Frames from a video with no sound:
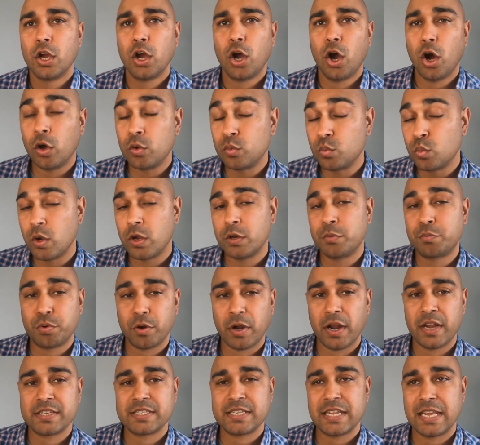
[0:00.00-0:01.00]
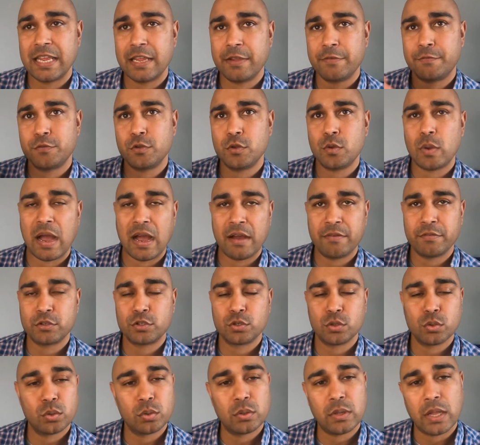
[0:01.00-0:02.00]
on WordPress if you have a
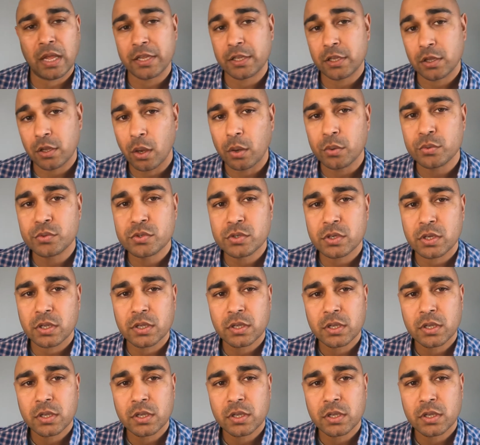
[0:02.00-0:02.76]
tool like Yoast.